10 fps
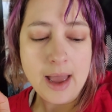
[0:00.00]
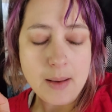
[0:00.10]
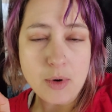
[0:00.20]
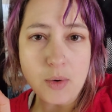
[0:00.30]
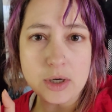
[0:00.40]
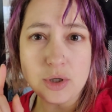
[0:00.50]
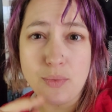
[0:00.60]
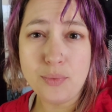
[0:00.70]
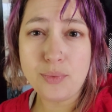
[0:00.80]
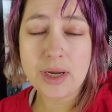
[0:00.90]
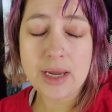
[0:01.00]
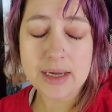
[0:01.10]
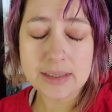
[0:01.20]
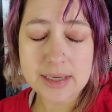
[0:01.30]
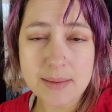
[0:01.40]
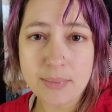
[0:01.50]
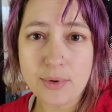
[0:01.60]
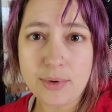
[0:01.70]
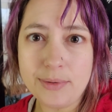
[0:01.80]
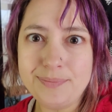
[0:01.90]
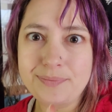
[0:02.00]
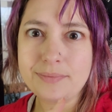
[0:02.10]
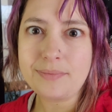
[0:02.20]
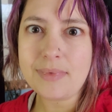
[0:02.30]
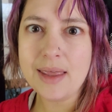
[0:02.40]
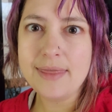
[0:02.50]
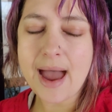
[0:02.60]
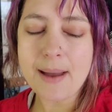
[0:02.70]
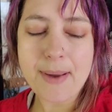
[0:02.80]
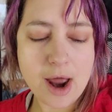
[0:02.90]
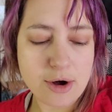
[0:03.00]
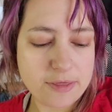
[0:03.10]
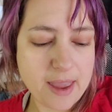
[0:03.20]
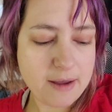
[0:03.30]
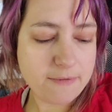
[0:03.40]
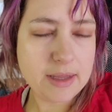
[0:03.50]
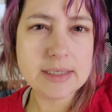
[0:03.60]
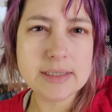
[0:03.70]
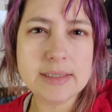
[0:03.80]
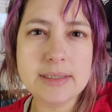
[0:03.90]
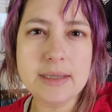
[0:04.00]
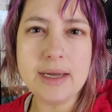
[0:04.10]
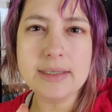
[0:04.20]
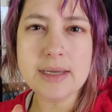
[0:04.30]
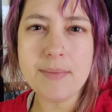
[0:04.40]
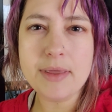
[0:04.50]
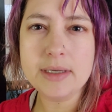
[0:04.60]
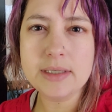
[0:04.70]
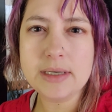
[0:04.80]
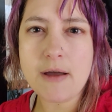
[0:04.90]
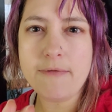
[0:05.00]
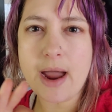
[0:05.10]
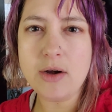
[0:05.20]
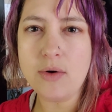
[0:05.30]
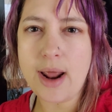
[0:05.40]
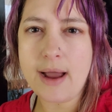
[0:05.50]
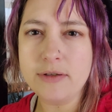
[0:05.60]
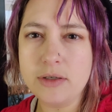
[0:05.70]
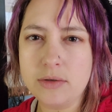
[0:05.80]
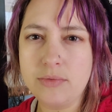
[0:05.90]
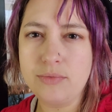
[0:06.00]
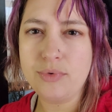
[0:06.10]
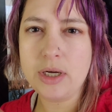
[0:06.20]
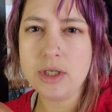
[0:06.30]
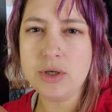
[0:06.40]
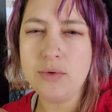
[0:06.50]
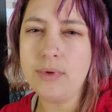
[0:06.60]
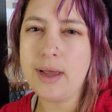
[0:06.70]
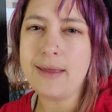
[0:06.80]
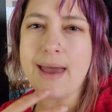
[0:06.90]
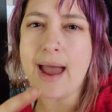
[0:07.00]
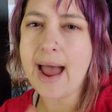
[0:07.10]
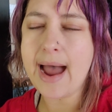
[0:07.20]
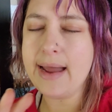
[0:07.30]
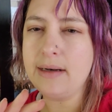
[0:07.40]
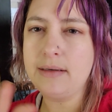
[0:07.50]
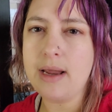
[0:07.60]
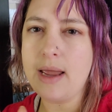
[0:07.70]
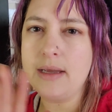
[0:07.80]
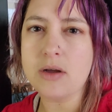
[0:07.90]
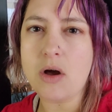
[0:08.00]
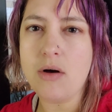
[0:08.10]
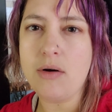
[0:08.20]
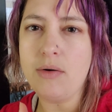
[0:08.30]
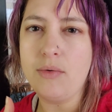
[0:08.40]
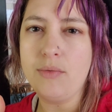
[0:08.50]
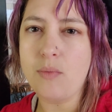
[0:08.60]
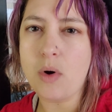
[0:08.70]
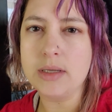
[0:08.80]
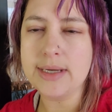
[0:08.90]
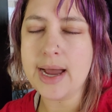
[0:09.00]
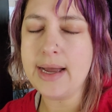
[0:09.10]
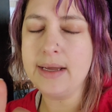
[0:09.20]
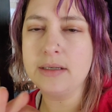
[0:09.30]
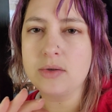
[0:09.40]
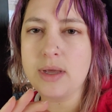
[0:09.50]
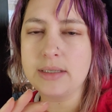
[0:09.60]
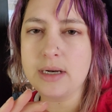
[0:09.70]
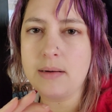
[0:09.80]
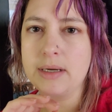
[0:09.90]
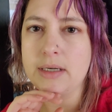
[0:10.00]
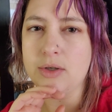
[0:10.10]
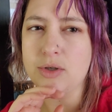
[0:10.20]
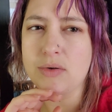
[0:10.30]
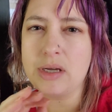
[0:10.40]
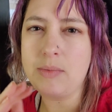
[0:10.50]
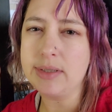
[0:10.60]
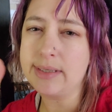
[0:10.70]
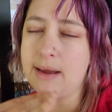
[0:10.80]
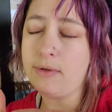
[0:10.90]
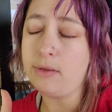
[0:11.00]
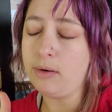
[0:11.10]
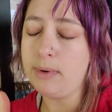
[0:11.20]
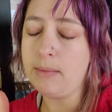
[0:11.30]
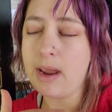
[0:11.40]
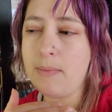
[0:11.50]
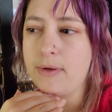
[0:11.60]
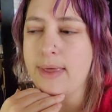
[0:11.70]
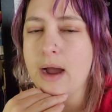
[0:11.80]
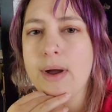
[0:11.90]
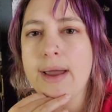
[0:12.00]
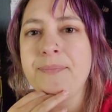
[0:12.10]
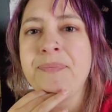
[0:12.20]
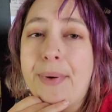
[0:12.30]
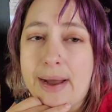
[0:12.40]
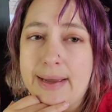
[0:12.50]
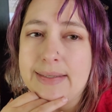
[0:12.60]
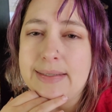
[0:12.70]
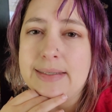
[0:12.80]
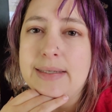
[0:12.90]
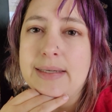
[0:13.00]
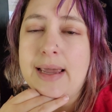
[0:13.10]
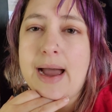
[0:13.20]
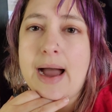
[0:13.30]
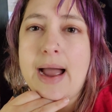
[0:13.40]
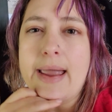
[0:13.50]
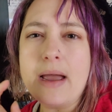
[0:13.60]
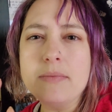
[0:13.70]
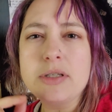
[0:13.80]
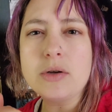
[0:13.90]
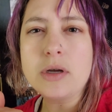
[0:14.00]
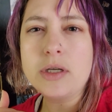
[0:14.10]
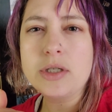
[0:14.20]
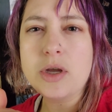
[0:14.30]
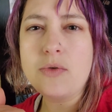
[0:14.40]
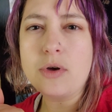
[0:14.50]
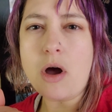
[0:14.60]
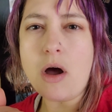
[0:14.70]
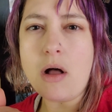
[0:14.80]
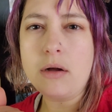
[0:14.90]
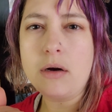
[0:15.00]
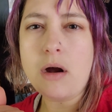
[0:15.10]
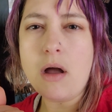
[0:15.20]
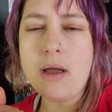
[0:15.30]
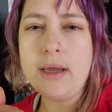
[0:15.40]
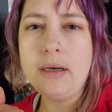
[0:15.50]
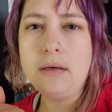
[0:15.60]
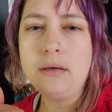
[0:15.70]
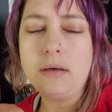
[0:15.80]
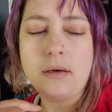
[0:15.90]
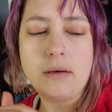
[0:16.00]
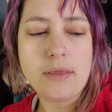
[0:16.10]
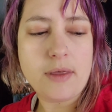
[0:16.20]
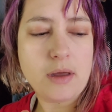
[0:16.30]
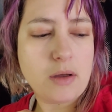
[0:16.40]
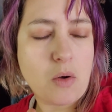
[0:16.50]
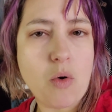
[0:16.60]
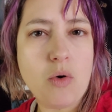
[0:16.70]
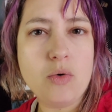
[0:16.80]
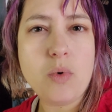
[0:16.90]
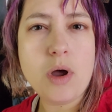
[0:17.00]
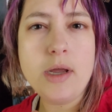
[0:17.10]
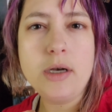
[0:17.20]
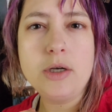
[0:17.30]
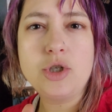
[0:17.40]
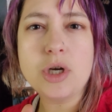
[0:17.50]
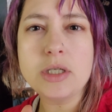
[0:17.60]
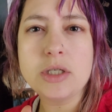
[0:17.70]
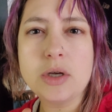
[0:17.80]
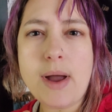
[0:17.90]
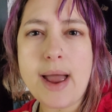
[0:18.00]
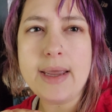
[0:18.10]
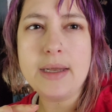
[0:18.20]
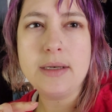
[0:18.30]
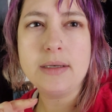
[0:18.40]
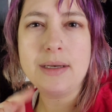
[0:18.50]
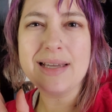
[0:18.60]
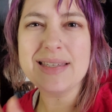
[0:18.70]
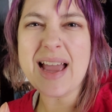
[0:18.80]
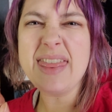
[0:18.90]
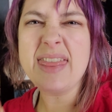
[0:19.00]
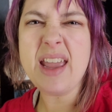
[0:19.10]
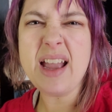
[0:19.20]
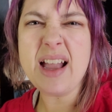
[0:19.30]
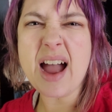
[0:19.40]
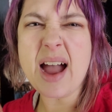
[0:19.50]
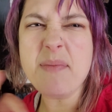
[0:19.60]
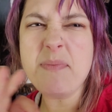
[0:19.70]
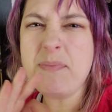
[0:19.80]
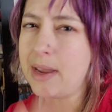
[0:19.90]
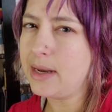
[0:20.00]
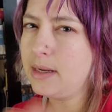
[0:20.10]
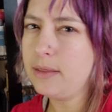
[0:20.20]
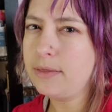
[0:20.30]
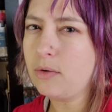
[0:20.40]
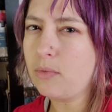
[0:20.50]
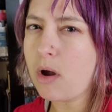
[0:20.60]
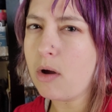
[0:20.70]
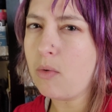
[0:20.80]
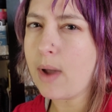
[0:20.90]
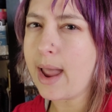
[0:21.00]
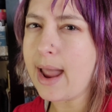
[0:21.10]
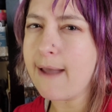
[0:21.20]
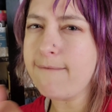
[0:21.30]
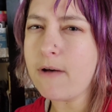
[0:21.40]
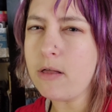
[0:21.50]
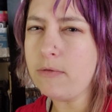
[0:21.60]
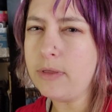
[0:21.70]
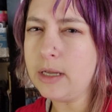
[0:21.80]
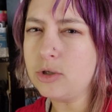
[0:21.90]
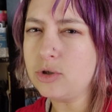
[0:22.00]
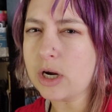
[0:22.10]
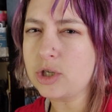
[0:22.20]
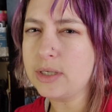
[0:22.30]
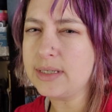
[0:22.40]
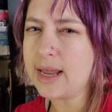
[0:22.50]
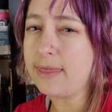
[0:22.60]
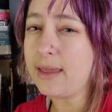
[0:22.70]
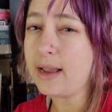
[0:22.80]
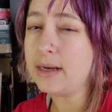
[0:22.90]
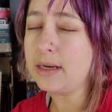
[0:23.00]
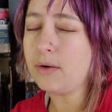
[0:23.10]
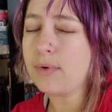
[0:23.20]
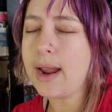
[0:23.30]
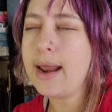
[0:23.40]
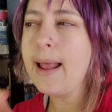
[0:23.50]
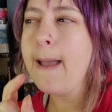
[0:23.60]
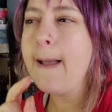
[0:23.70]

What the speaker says: I'm going to reassemble that pattern. Thankfully, like some of this stuff I don't have to redo, like the hat is all one size, so that's not a big deal. So I was able to save a little bit of paper that way. But yeah, I am still going to sew the collar on the old one just so I can, because I think I pinned it the wrong way. I followed the instructions and I think I did it right,